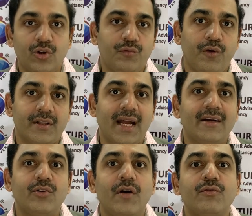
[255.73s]
So for
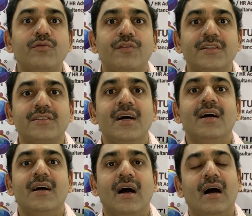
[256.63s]
that you have to first
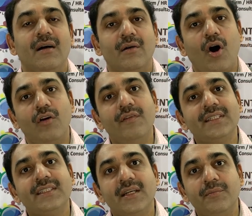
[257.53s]

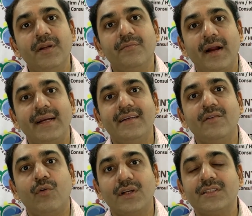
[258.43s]
always keep in mind
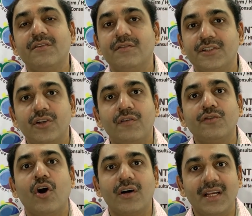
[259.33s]
what is the vision of
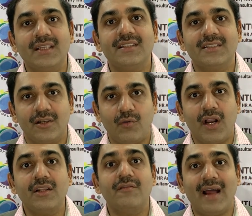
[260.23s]
the organization, what
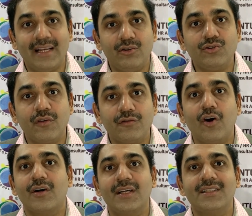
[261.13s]
are the values of the
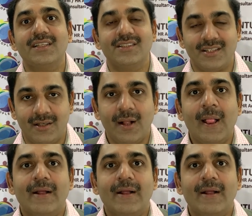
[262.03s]
organization.